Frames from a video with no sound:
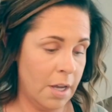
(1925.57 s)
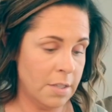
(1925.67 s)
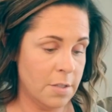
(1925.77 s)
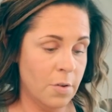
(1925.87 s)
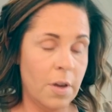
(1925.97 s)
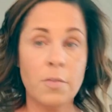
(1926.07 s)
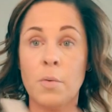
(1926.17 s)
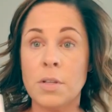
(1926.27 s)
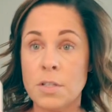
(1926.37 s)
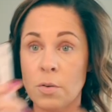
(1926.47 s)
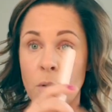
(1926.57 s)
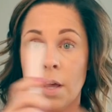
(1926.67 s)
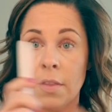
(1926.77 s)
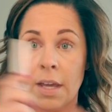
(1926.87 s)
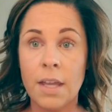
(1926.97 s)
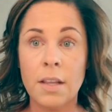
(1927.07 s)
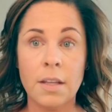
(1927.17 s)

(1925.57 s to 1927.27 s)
and so every once in a while they get a